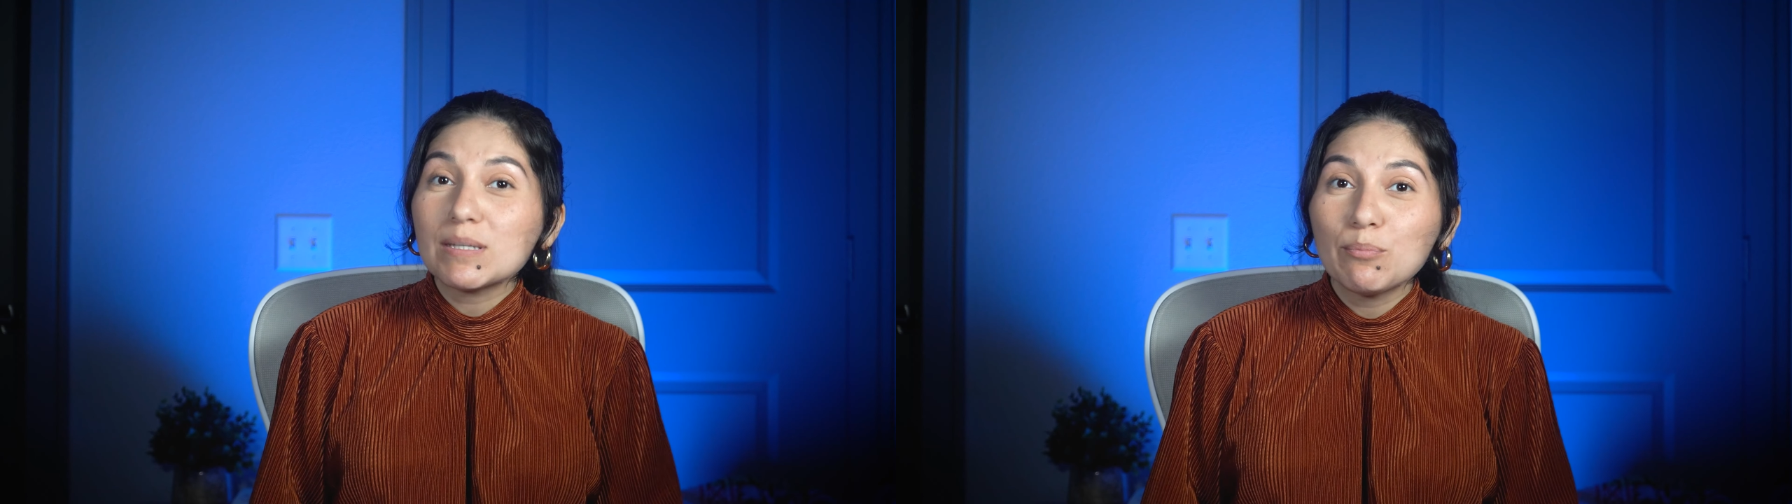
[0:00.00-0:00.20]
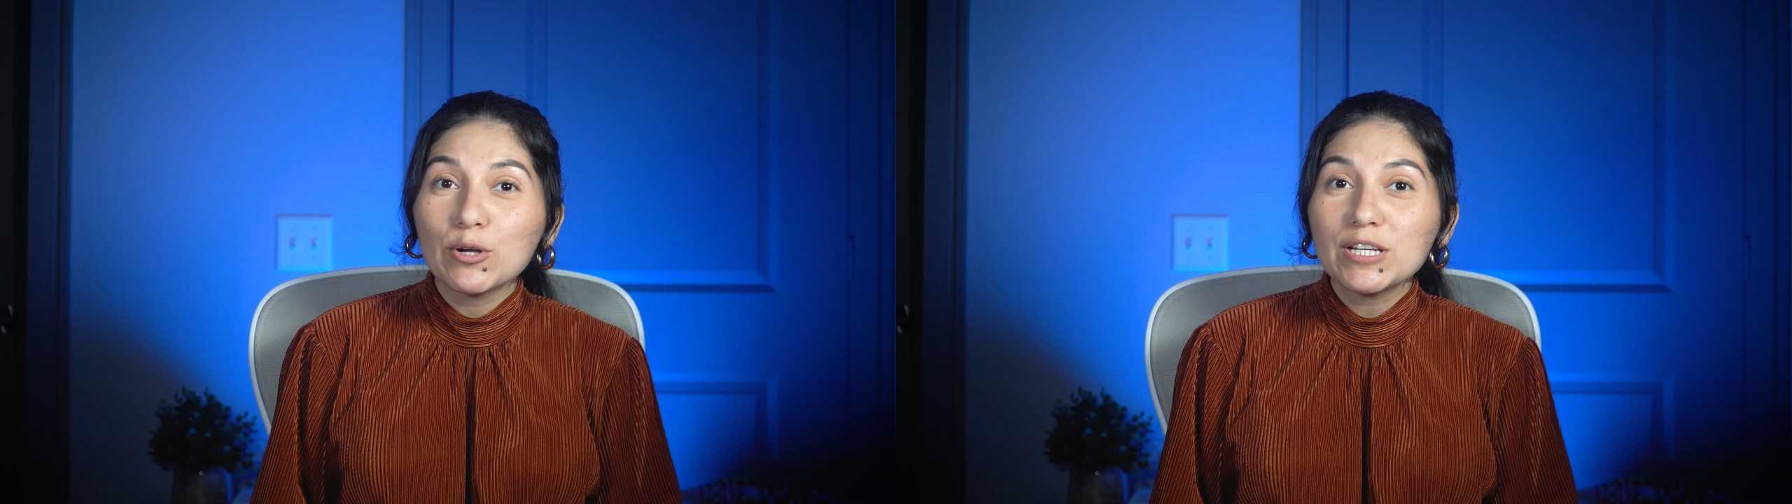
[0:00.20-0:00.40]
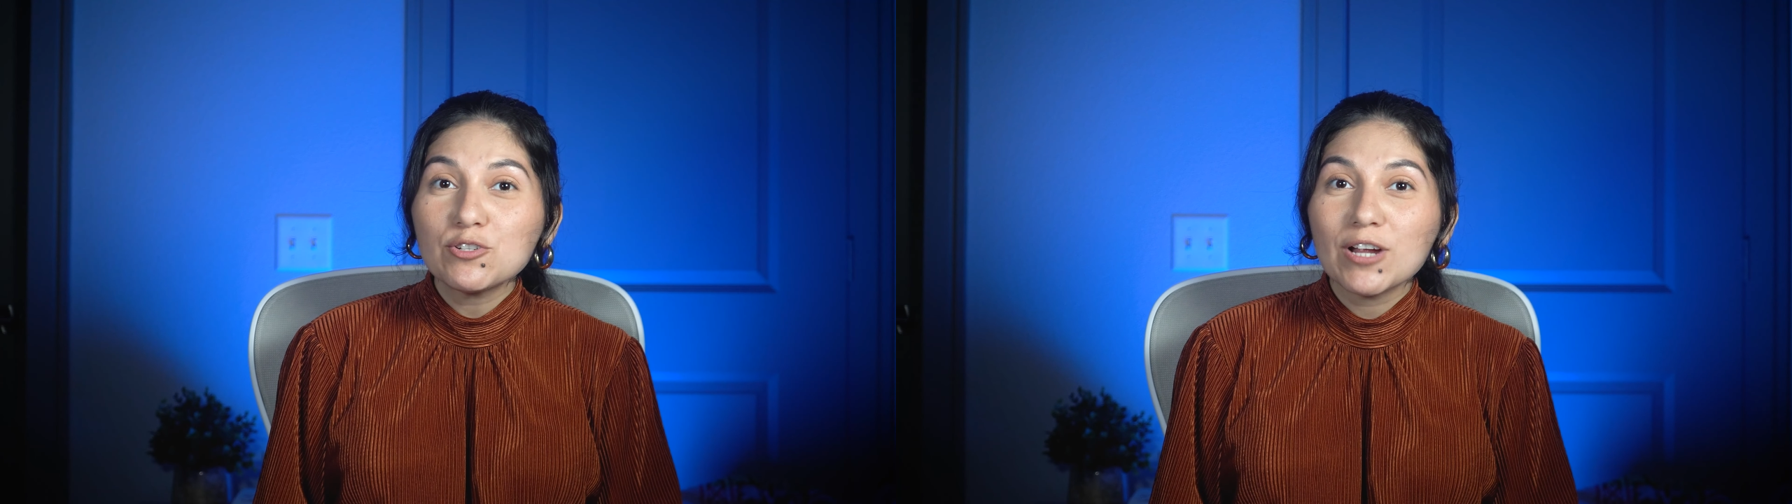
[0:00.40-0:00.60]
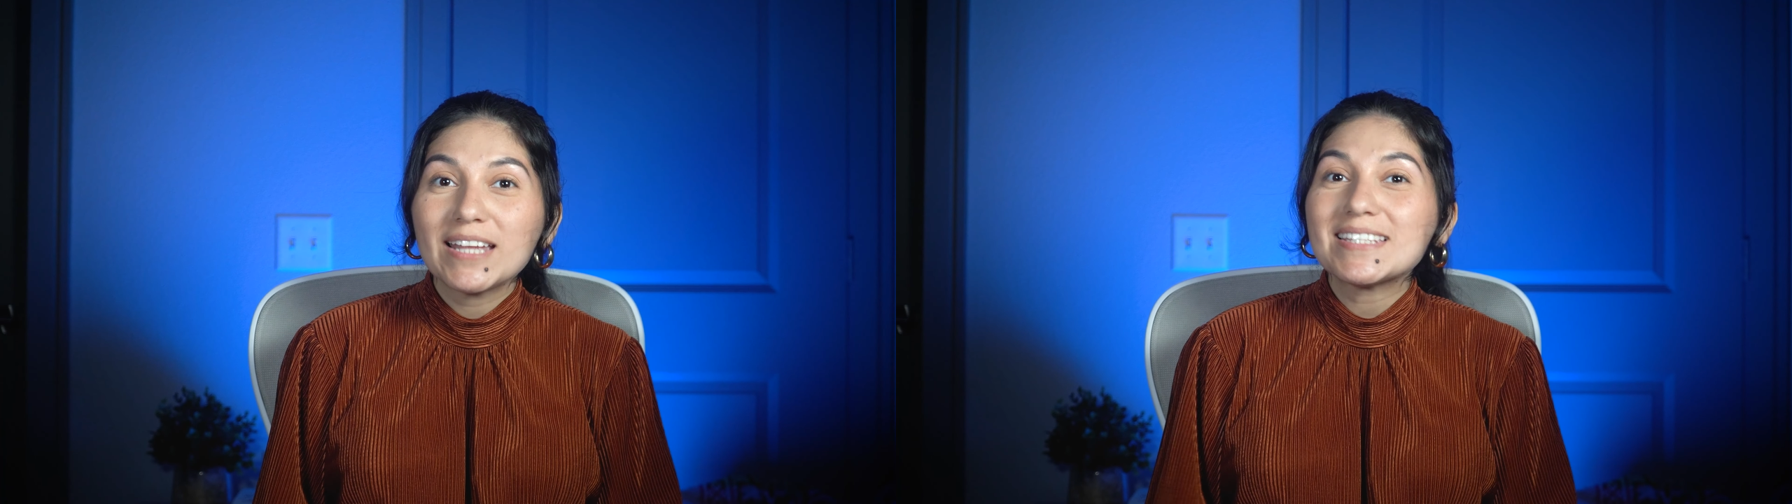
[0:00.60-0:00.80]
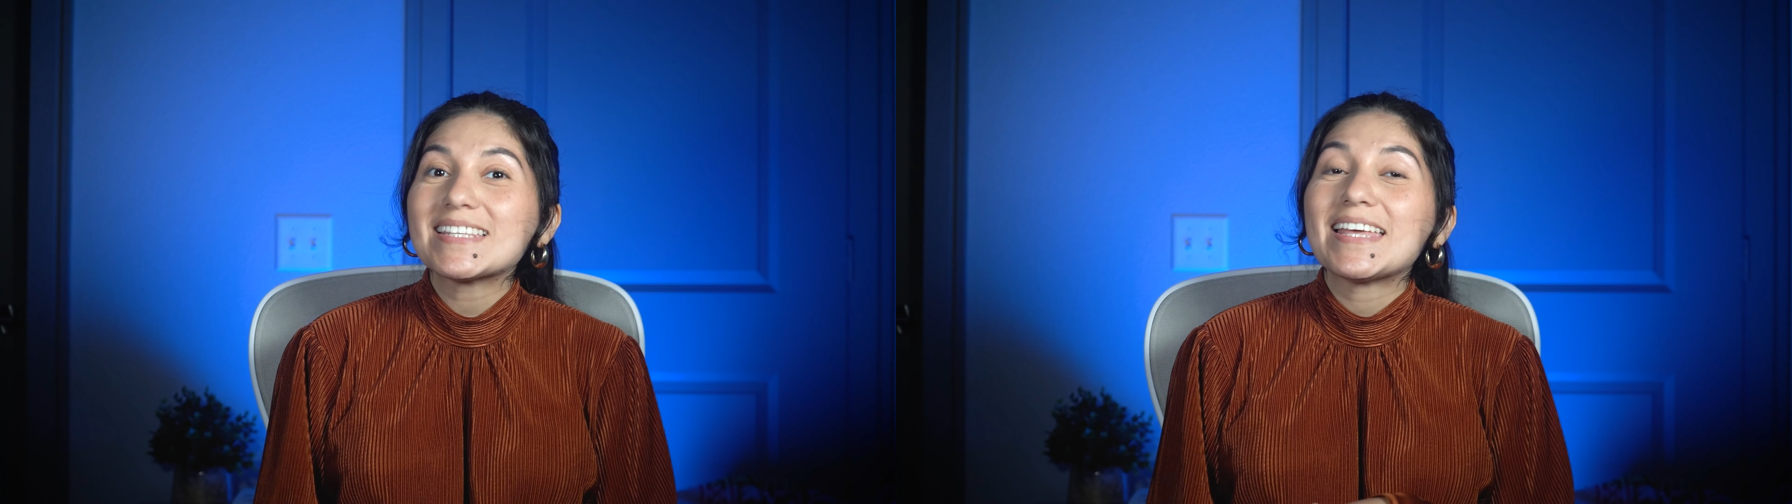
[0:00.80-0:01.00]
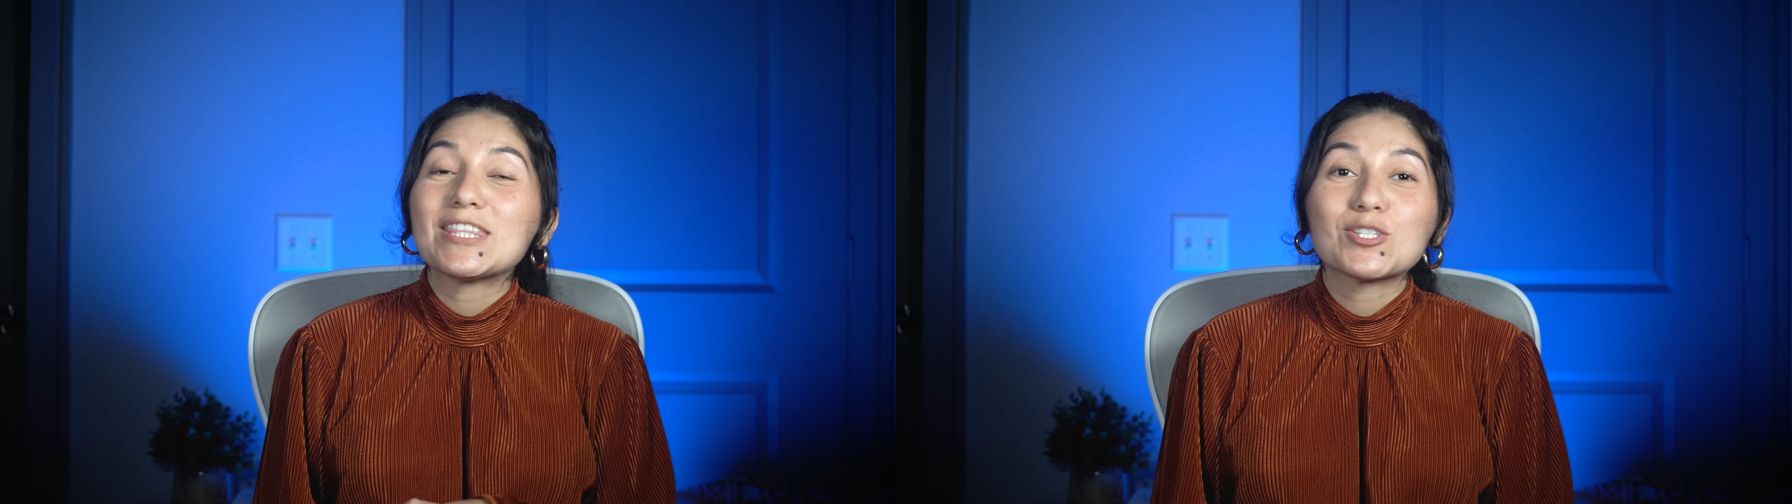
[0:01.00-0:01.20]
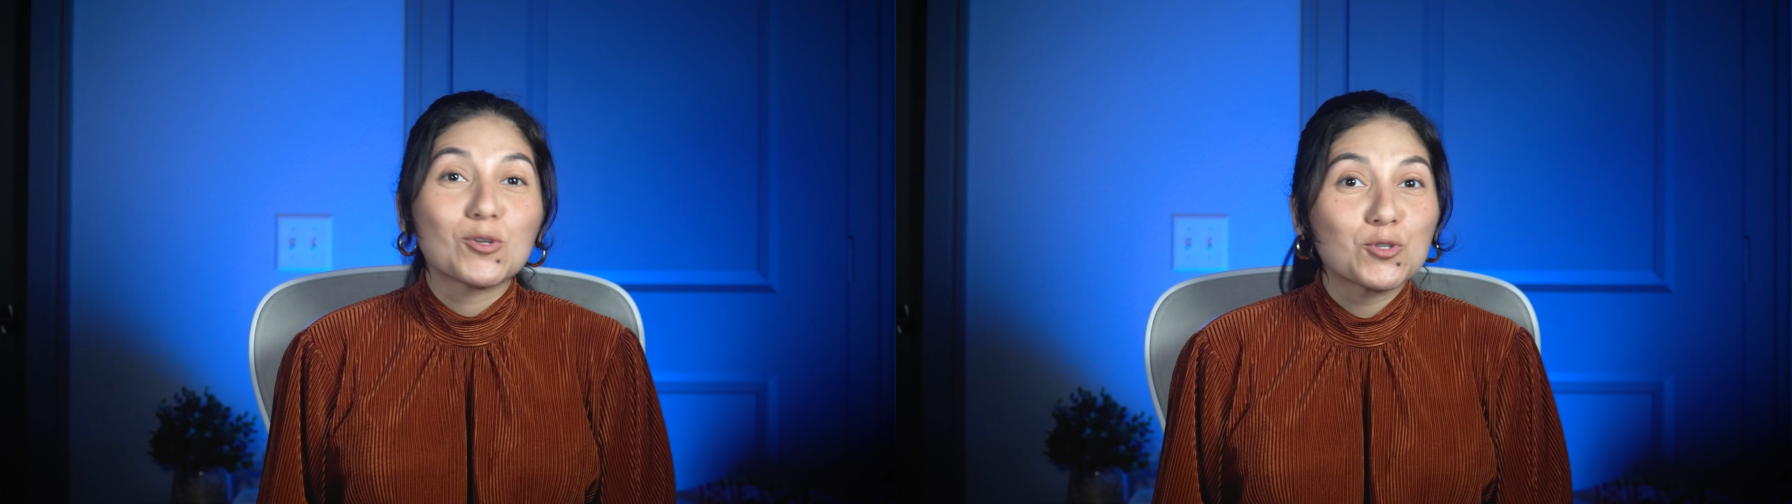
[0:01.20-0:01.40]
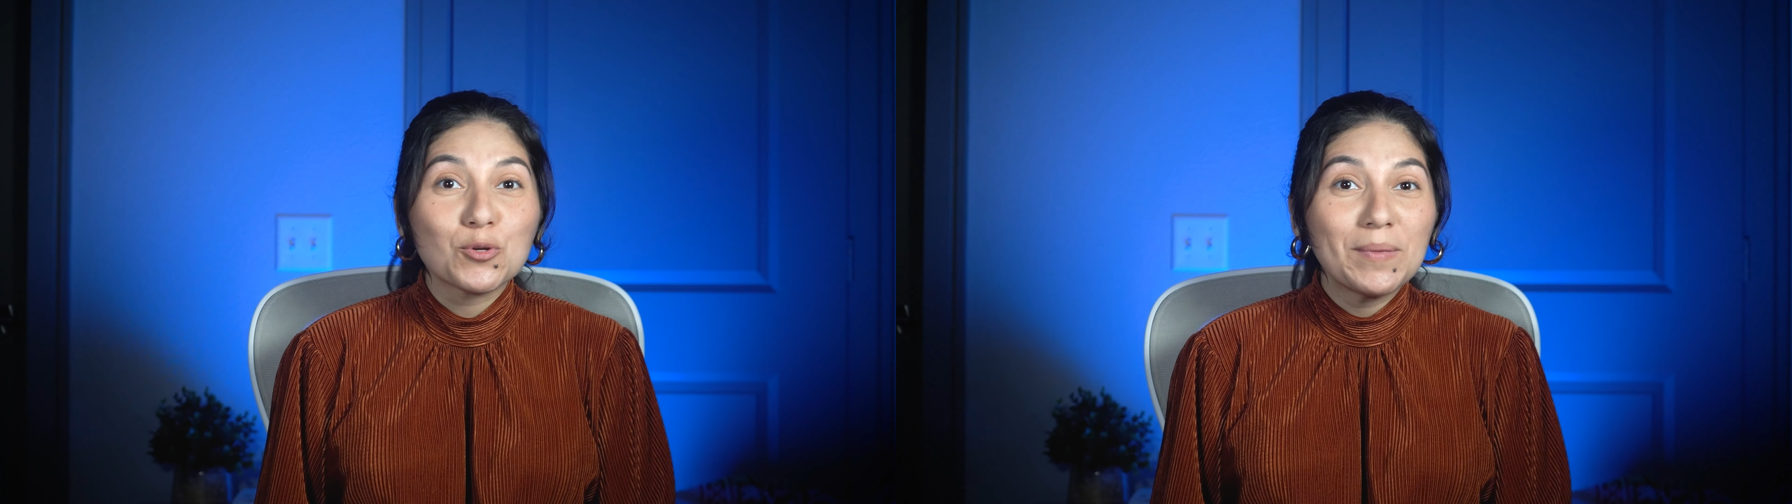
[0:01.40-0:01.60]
important trends in the social